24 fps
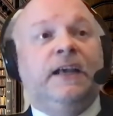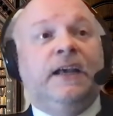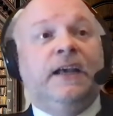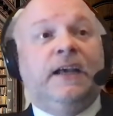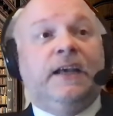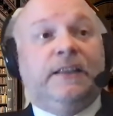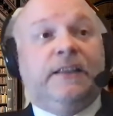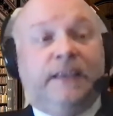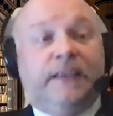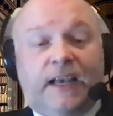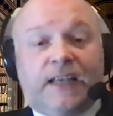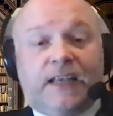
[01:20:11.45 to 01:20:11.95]

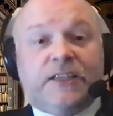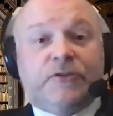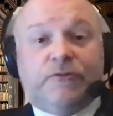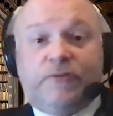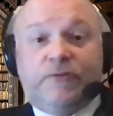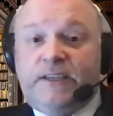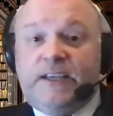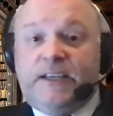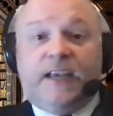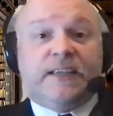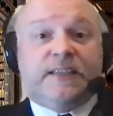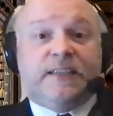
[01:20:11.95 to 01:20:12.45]
The answer is
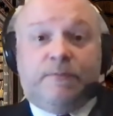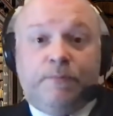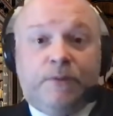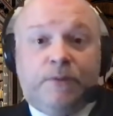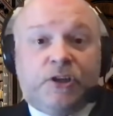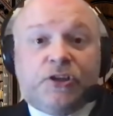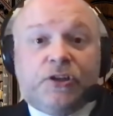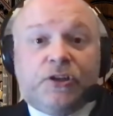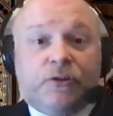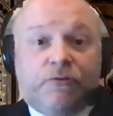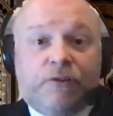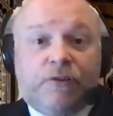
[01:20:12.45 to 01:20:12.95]
yes. Mission
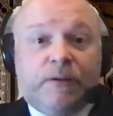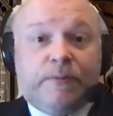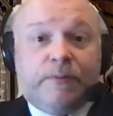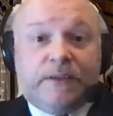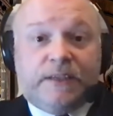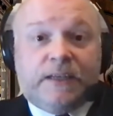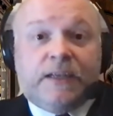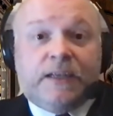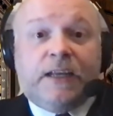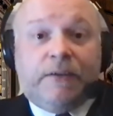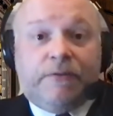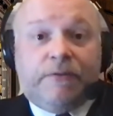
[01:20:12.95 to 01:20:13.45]
creep is
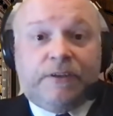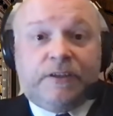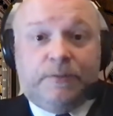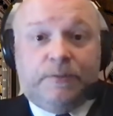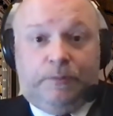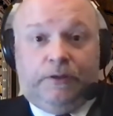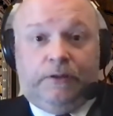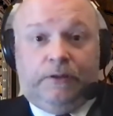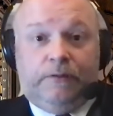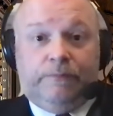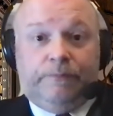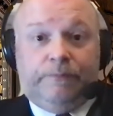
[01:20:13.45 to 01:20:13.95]
inevitable.